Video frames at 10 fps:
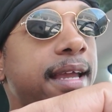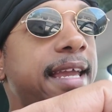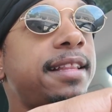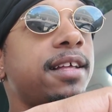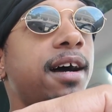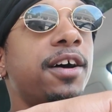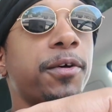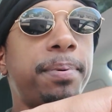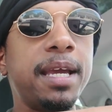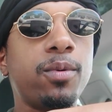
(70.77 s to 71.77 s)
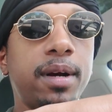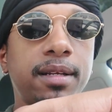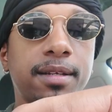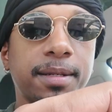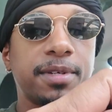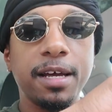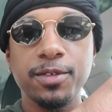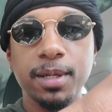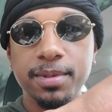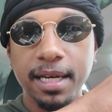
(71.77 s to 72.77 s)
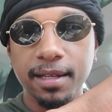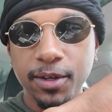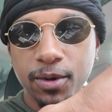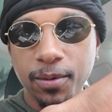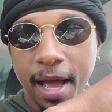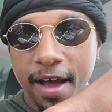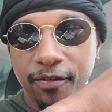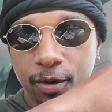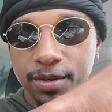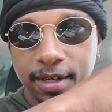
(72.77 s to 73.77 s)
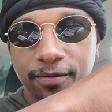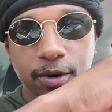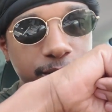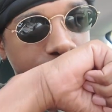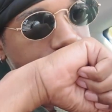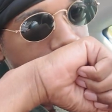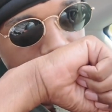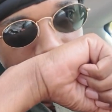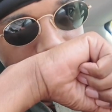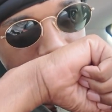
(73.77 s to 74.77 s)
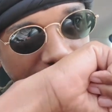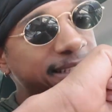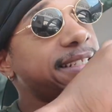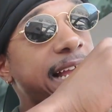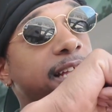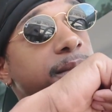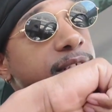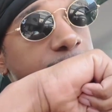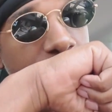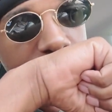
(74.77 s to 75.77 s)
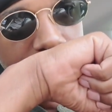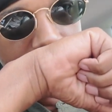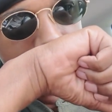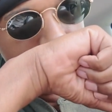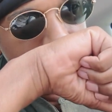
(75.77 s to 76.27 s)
eat the pink one, sometimes when it was like a little half frozen, unfrozen, that's exactly what this smells like.